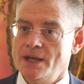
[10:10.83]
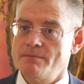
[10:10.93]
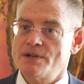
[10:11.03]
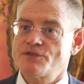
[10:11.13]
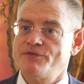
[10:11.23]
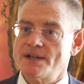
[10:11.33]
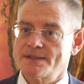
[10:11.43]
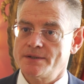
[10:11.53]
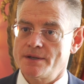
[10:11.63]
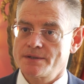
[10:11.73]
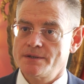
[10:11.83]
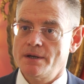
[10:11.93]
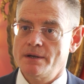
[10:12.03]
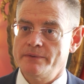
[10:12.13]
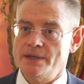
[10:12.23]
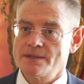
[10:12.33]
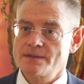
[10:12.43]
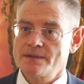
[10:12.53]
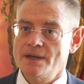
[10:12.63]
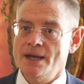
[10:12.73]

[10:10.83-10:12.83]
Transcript: much faster service.